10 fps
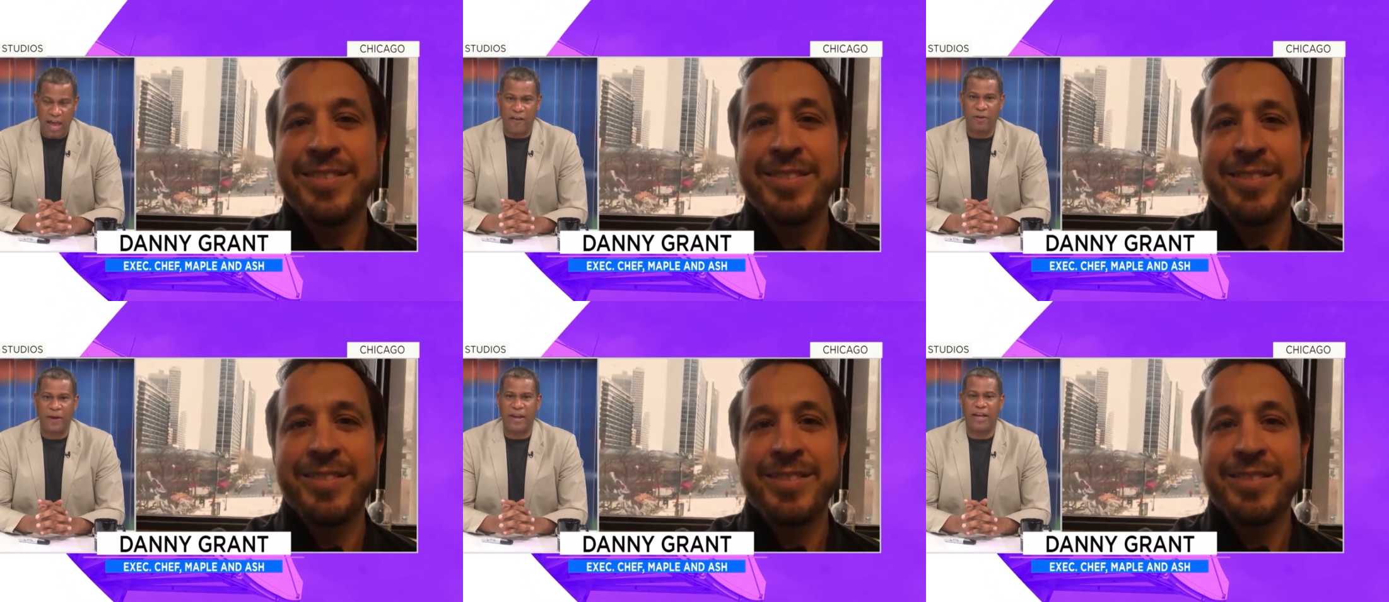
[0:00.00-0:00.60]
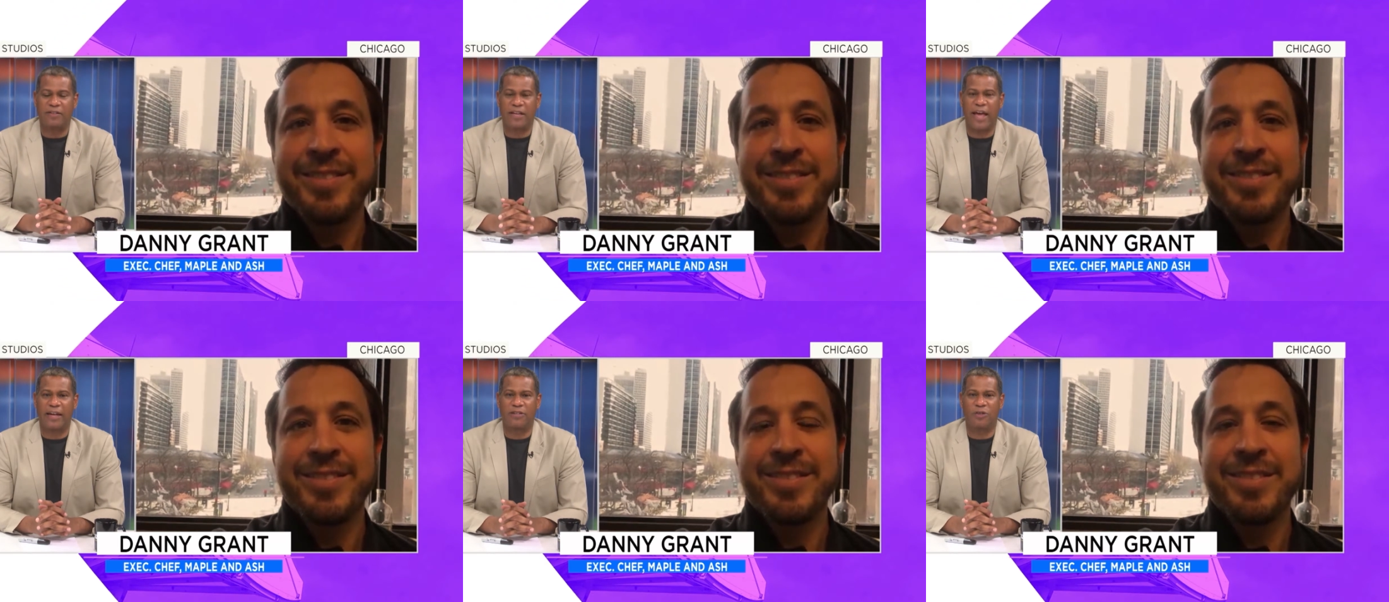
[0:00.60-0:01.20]
Speaker 1: everybody has
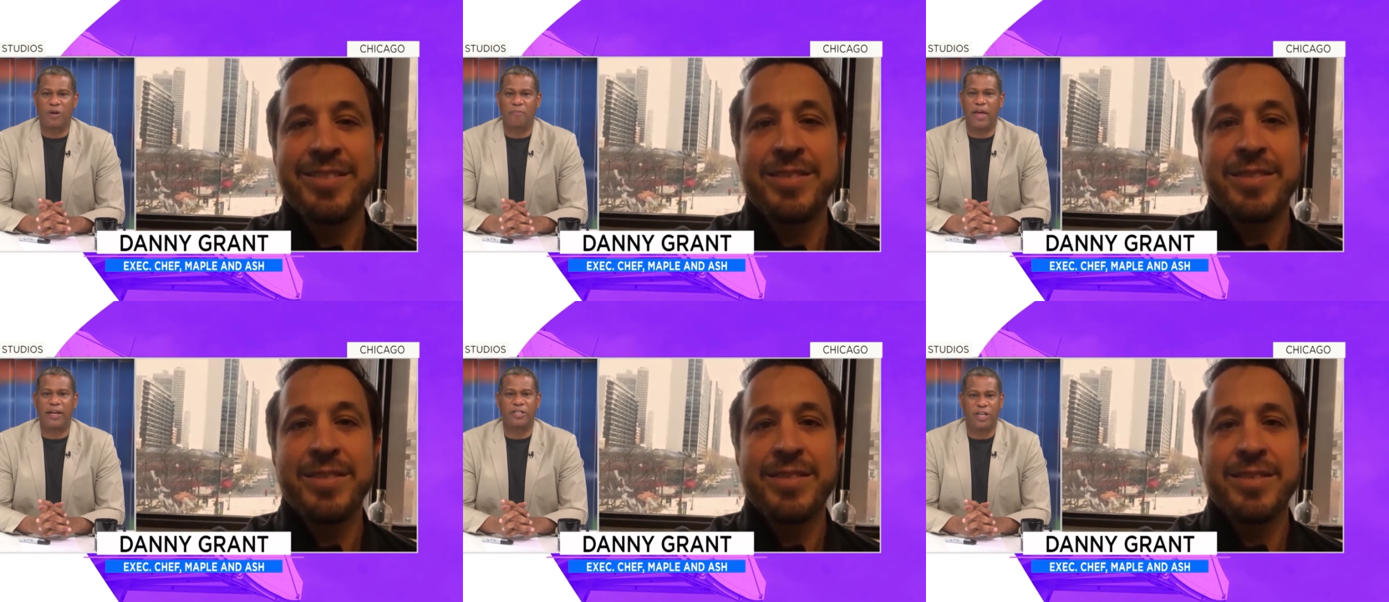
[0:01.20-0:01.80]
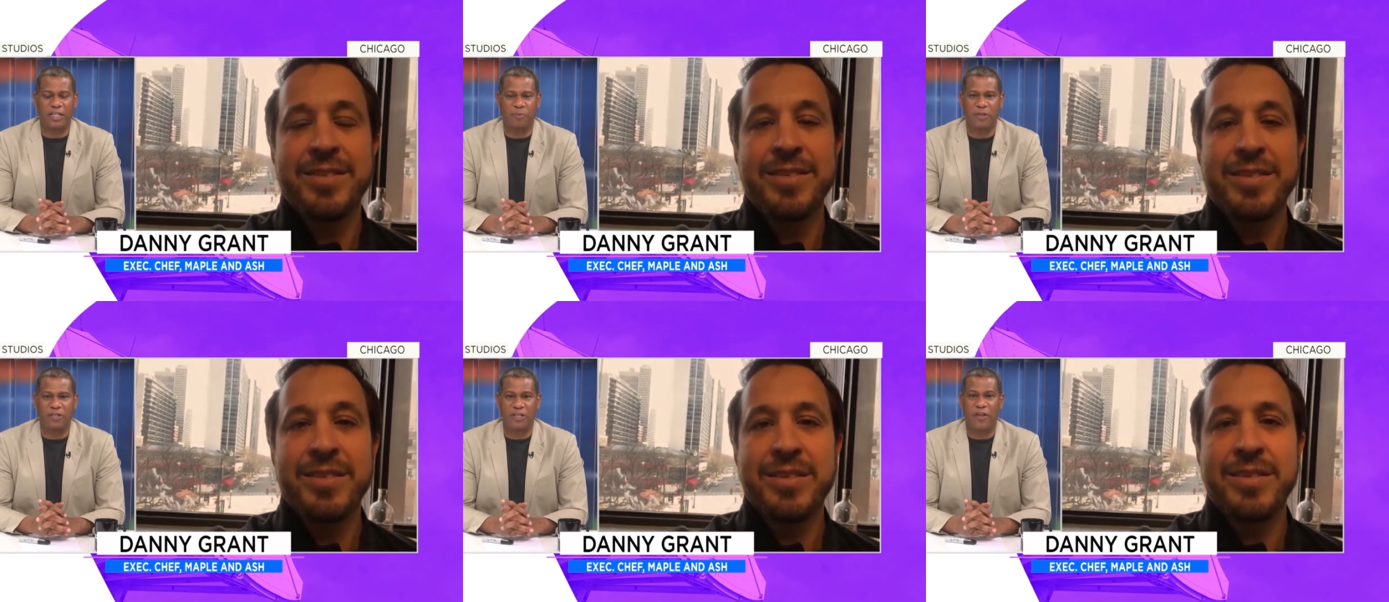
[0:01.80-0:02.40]
had to uh, make
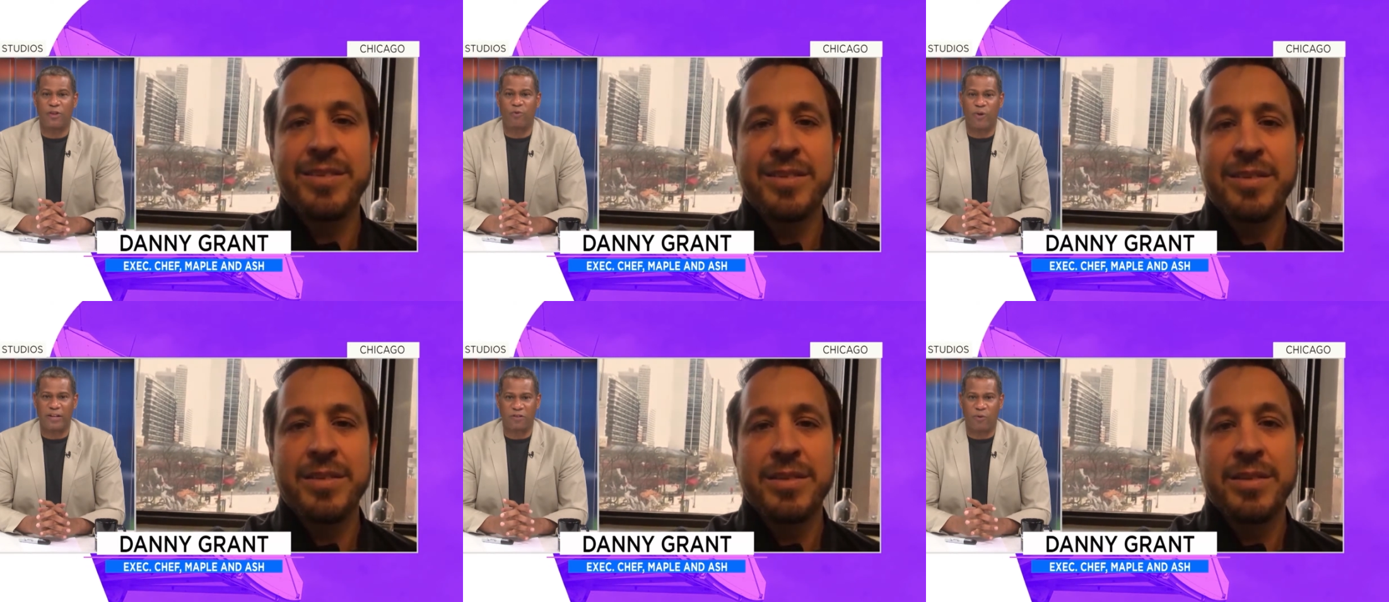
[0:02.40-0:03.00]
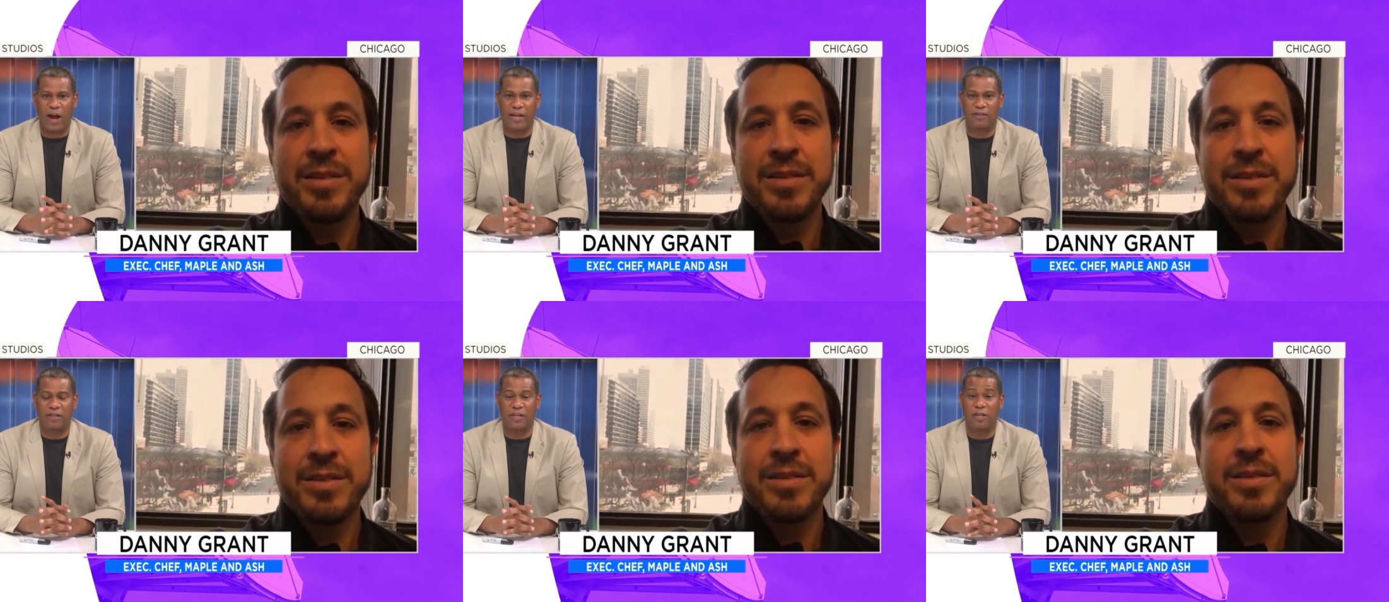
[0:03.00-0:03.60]
adjustments in their restaurants,
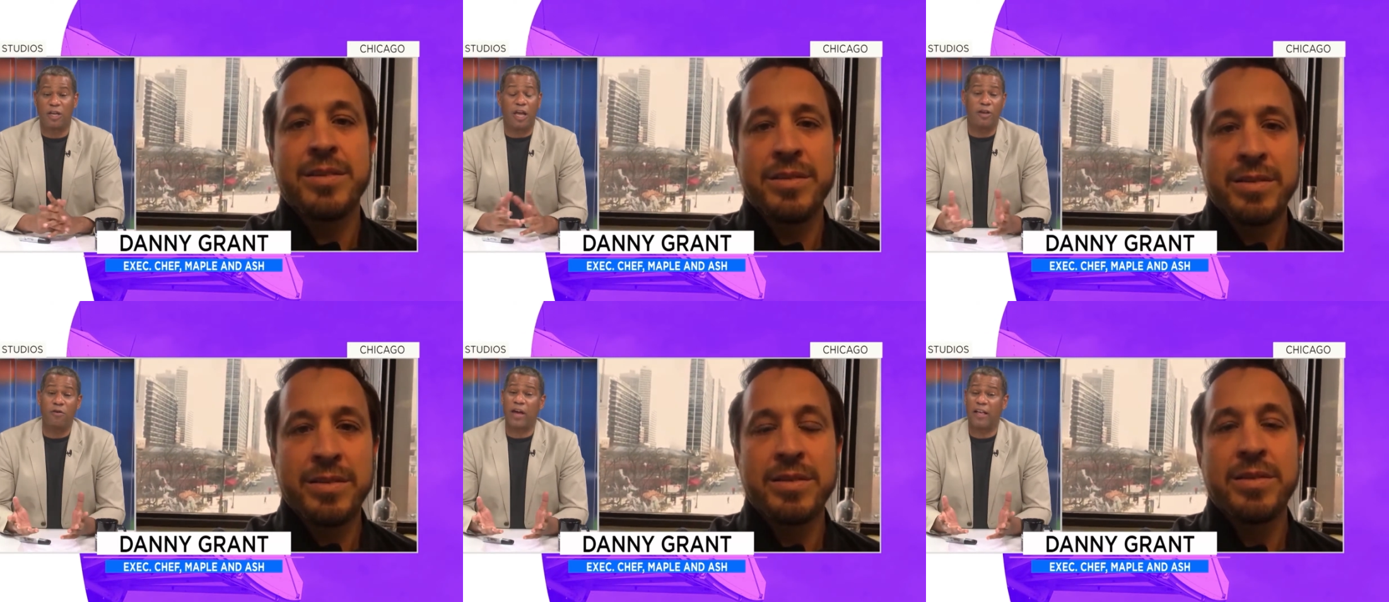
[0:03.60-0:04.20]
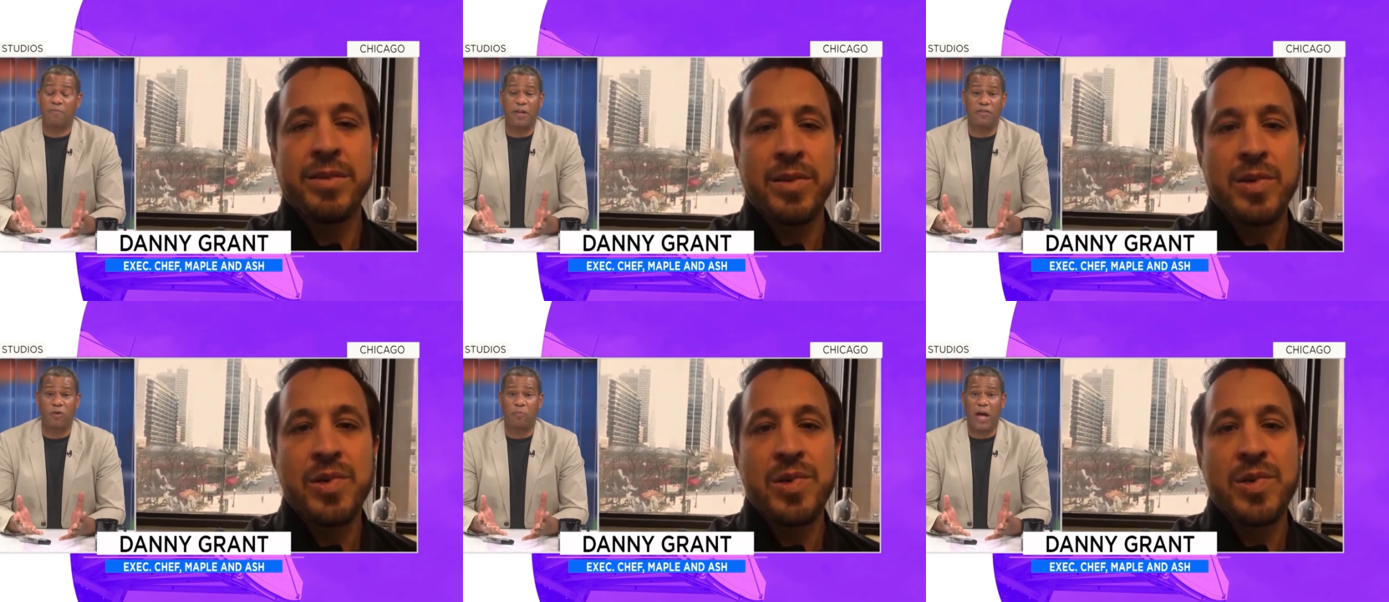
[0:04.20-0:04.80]
and, and you guys being
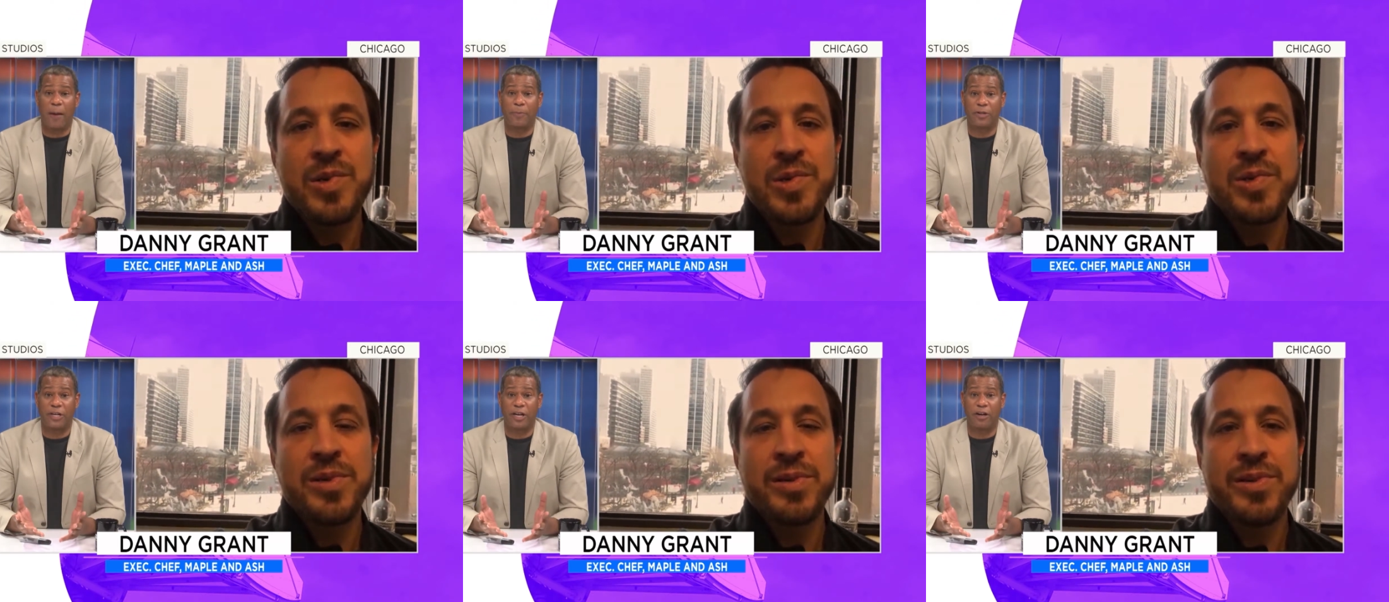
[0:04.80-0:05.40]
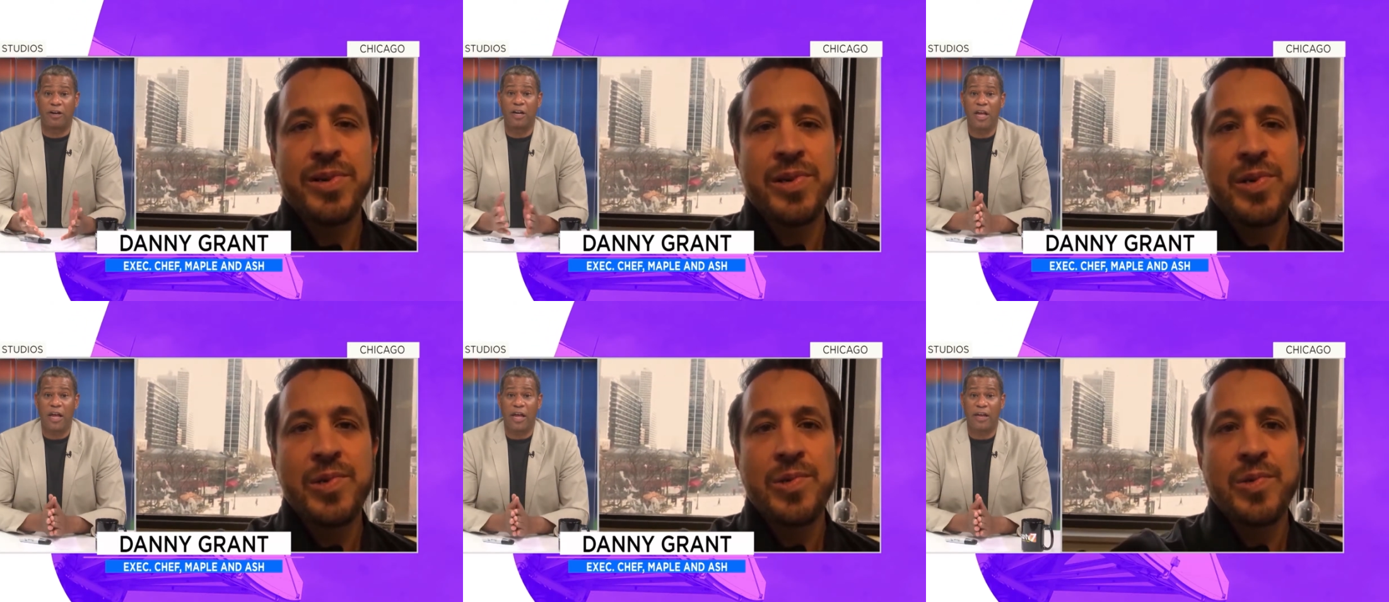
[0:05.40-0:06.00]
so popular here
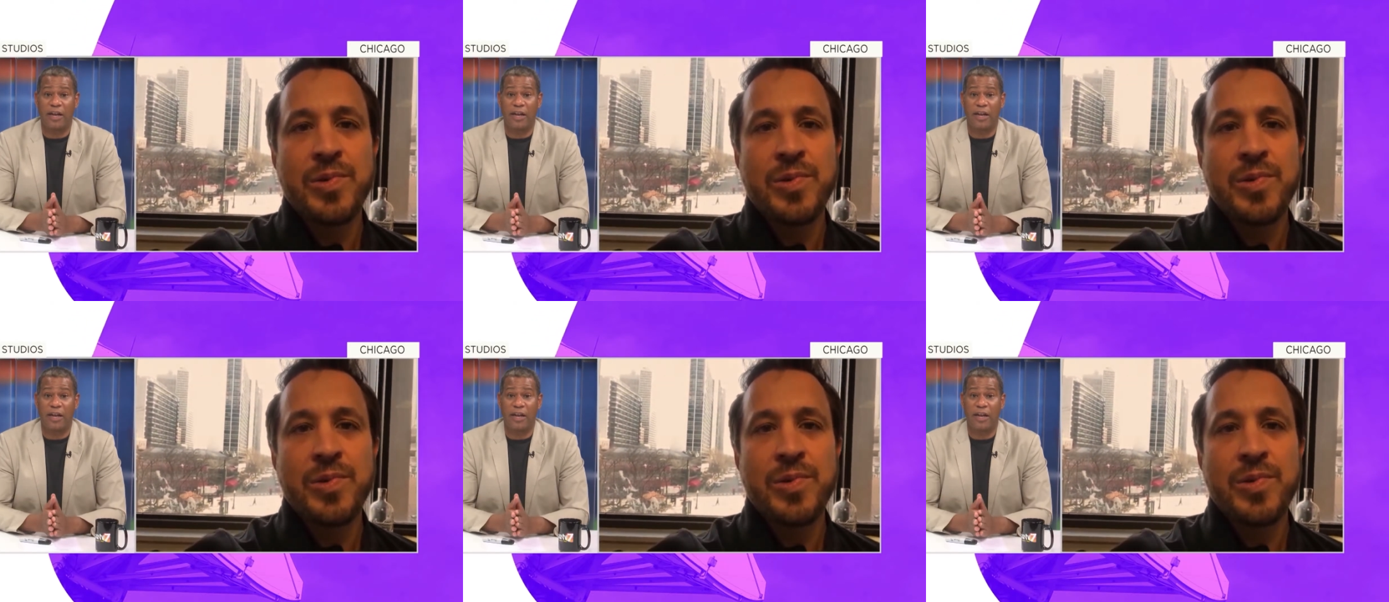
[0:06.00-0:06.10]
in